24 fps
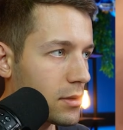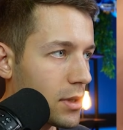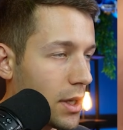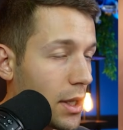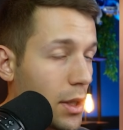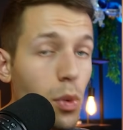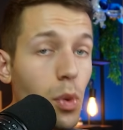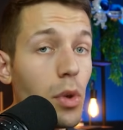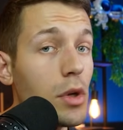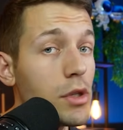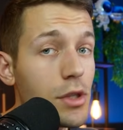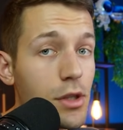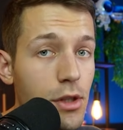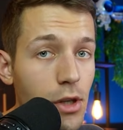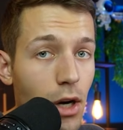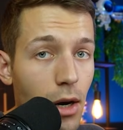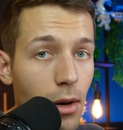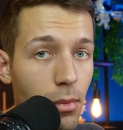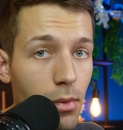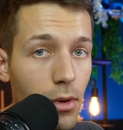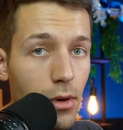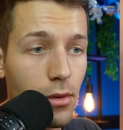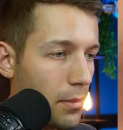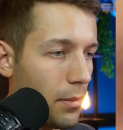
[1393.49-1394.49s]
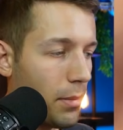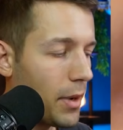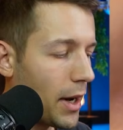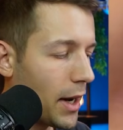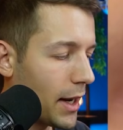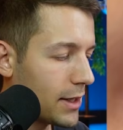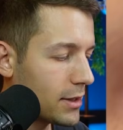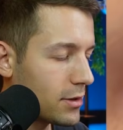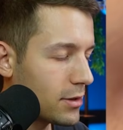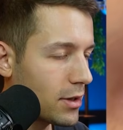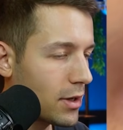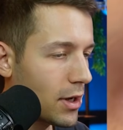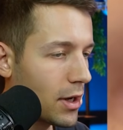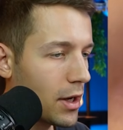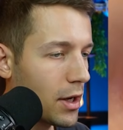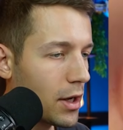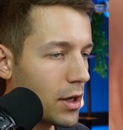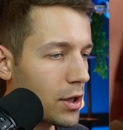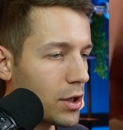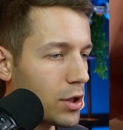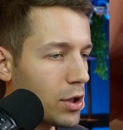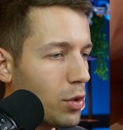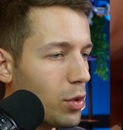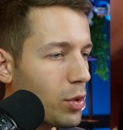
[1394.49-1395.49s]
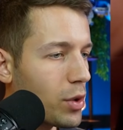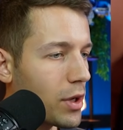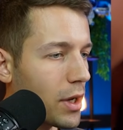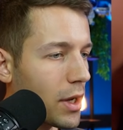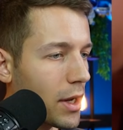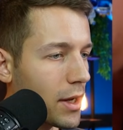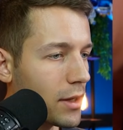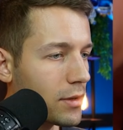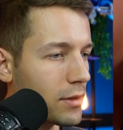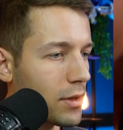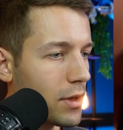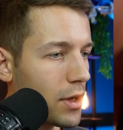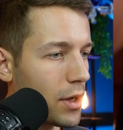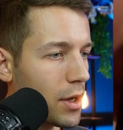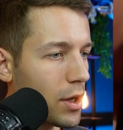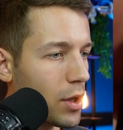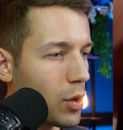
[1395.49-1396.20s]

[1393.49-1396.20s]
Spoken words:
it will stop, but you can